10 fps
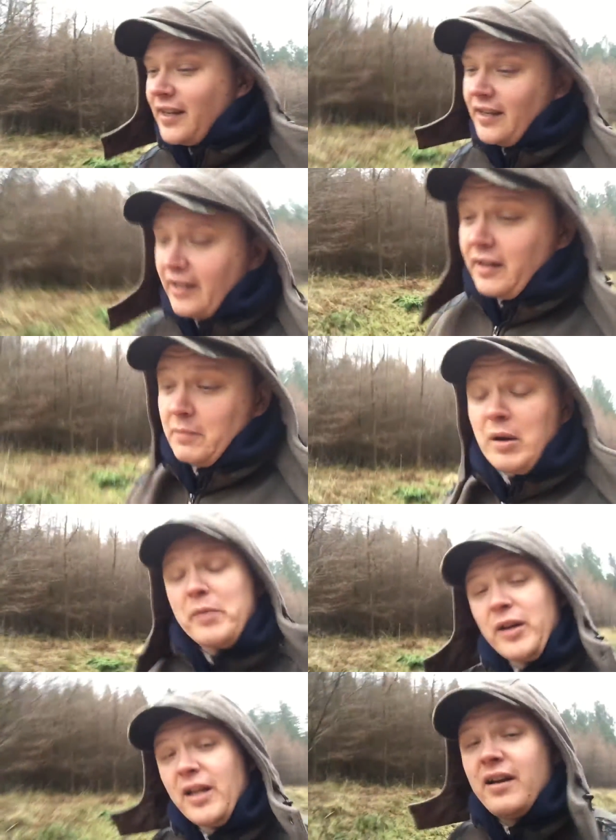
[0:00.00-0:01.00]
And at the
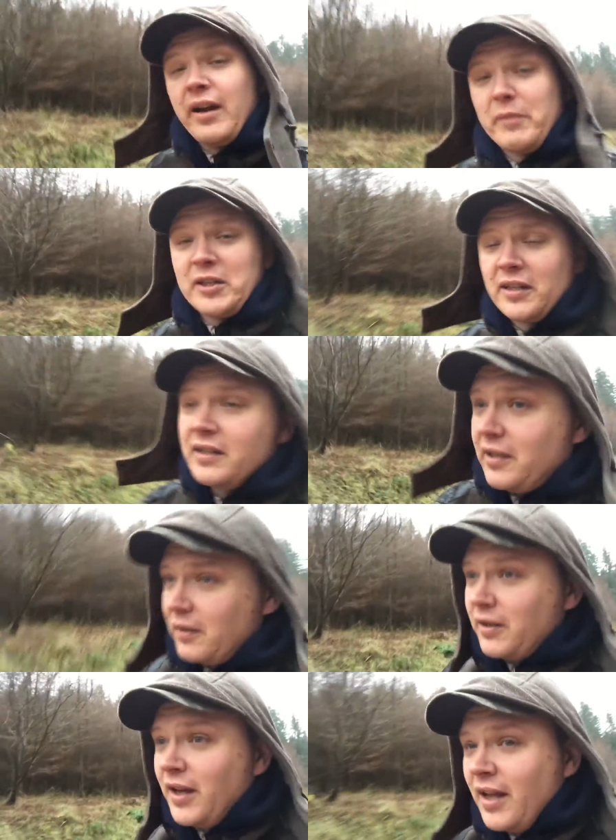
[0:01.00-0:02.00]
moment, I'm listening
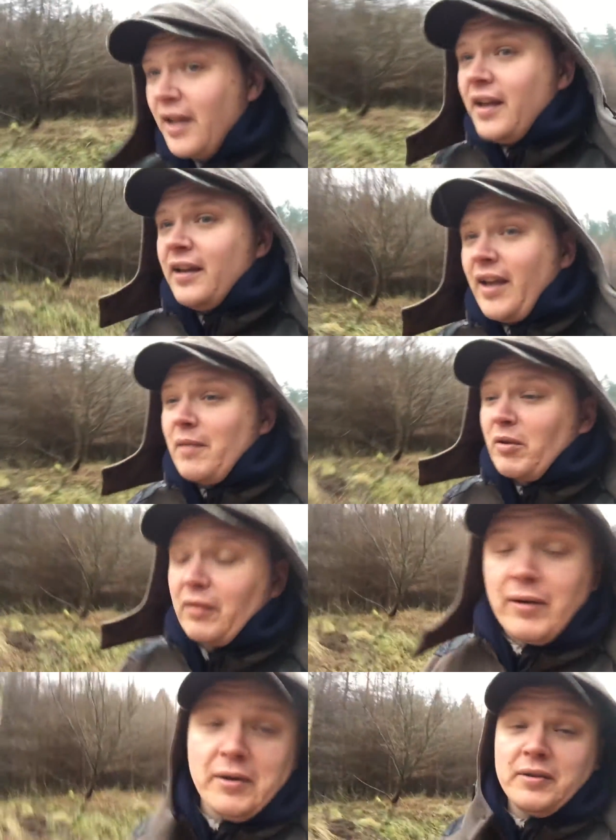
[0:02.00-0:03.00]
to Game of
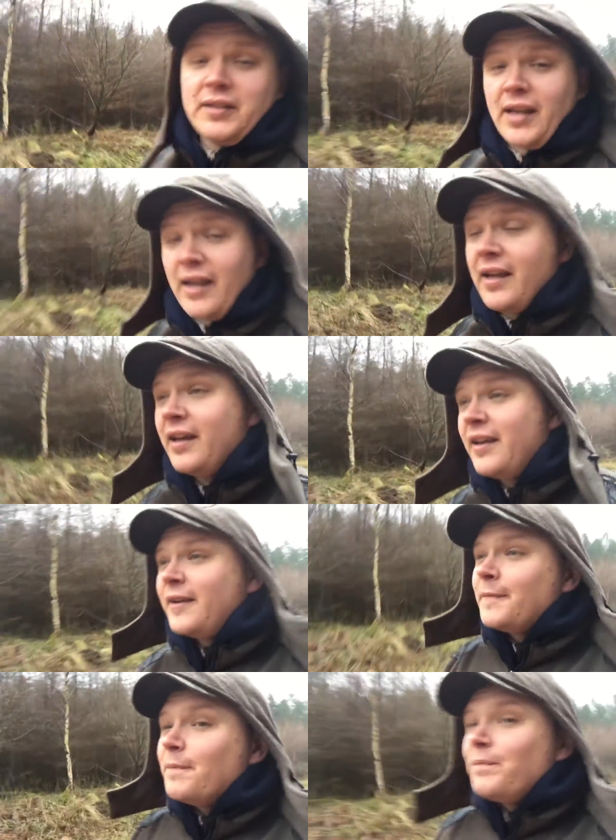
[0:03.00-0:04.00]
Thrones
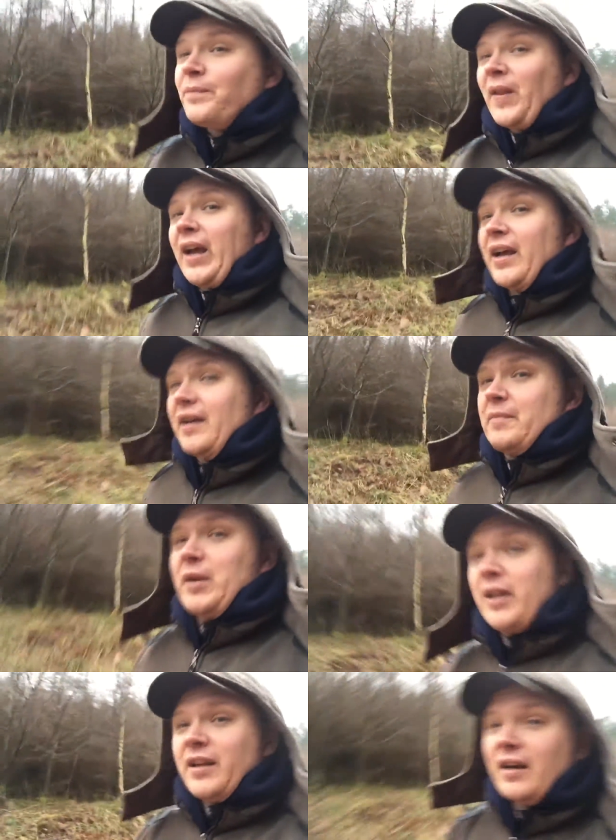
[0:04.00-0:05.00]
um,
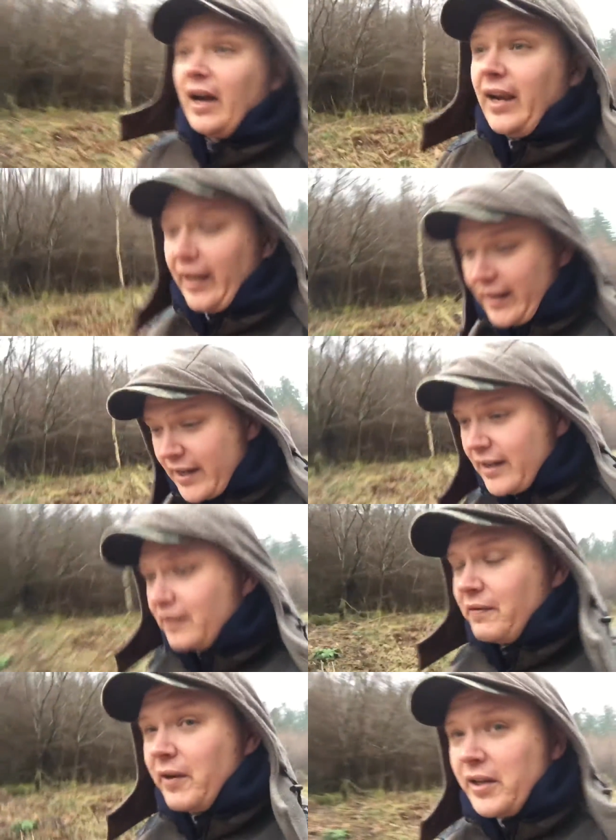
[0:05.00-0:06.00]
I like it, it's
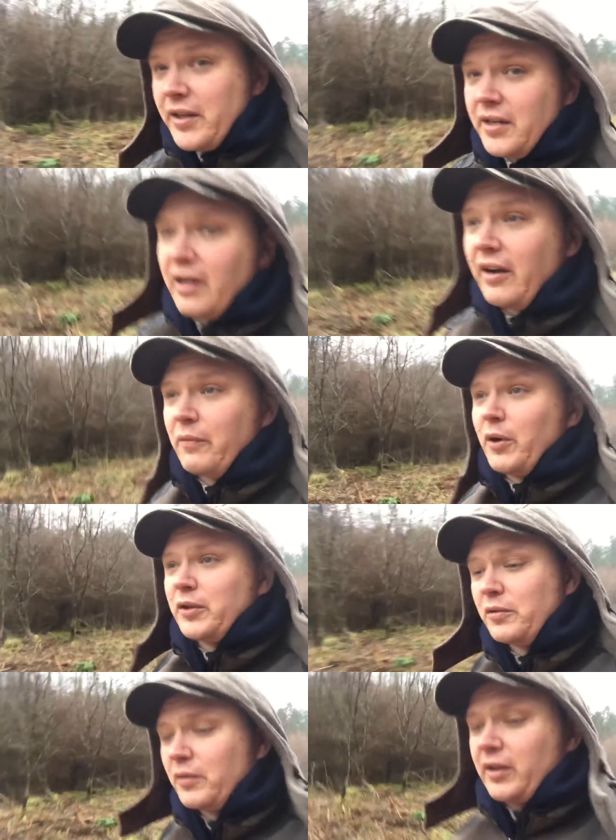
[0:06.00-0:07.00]
very good. I've
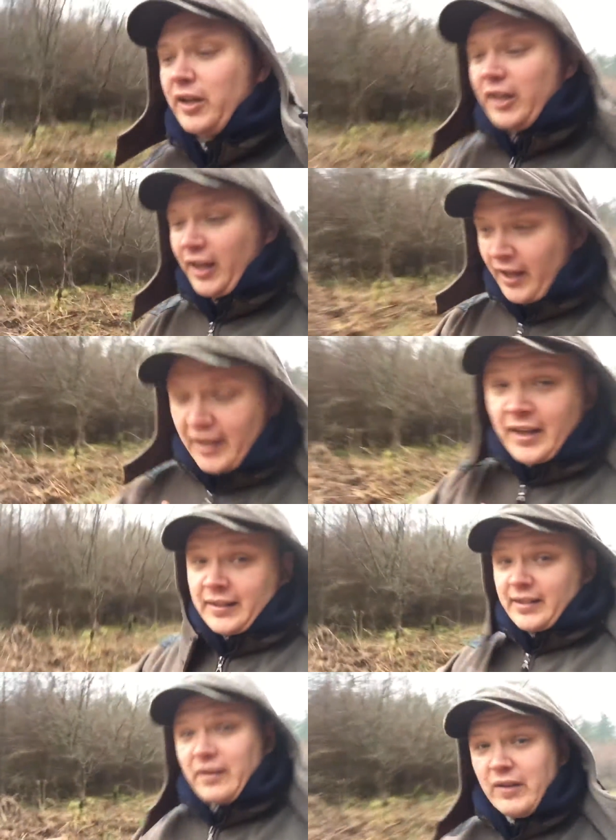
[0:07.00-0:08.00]
watched all the
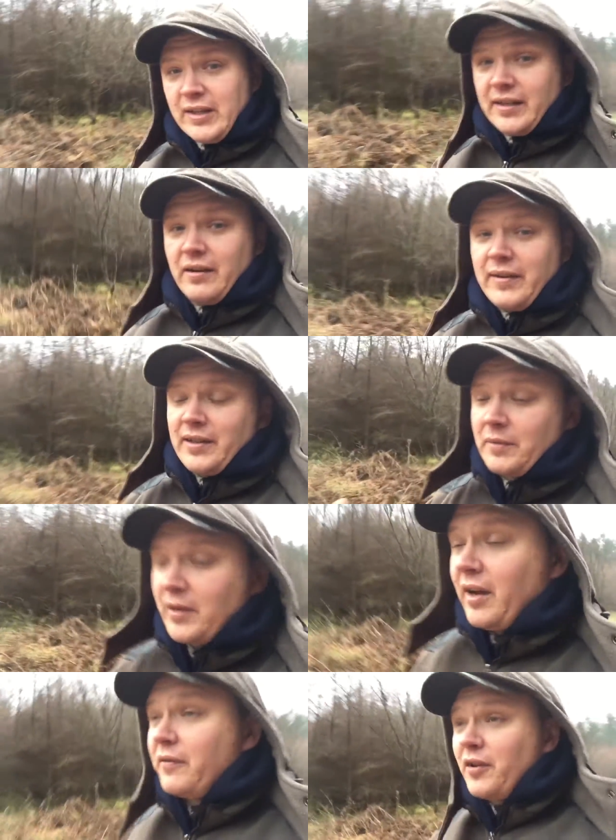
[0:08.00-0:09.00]
TV series up to now. I've